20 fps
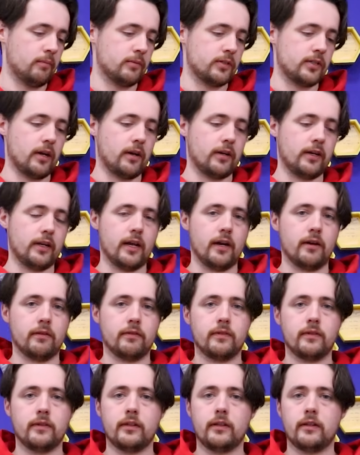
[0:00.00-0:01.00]
So, you know,
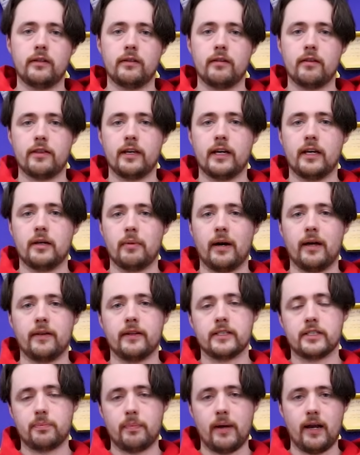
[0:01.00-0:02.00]
thinking about
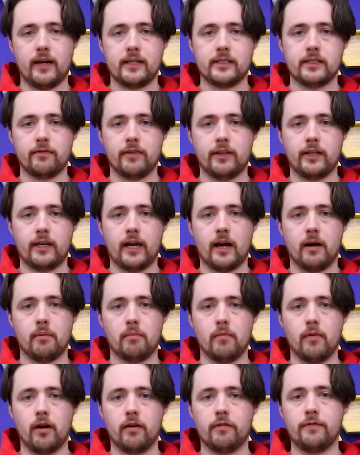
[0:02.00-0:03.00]
the specs of the
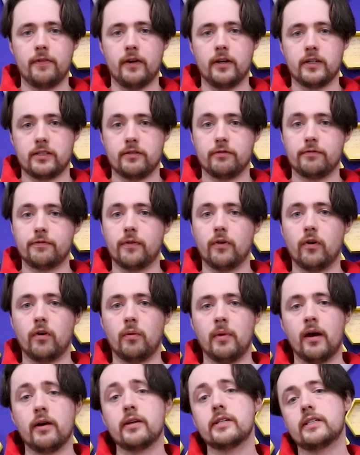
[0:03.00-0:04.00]
camera first and
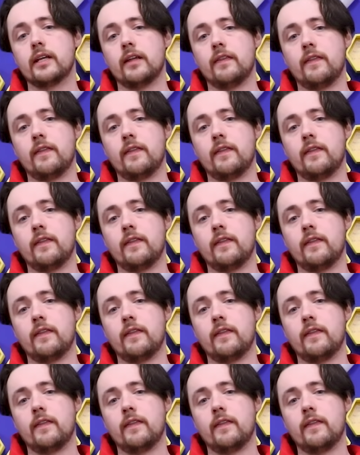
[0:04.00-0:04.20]
foremost,